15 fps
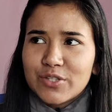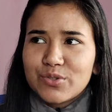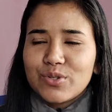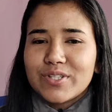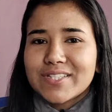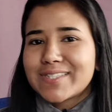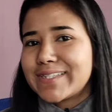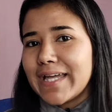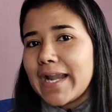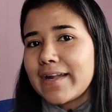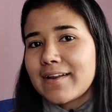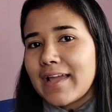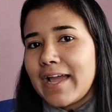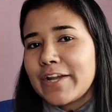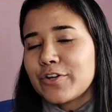So
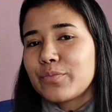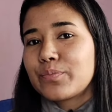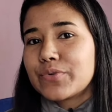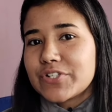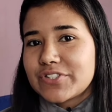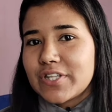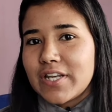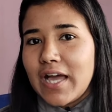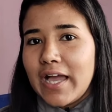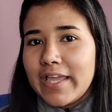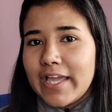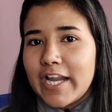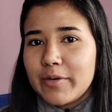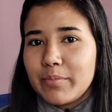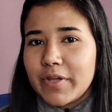that kind of person I
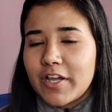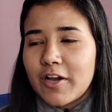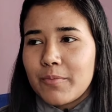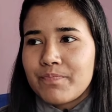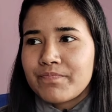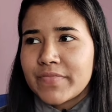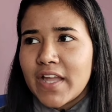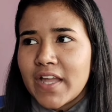had become.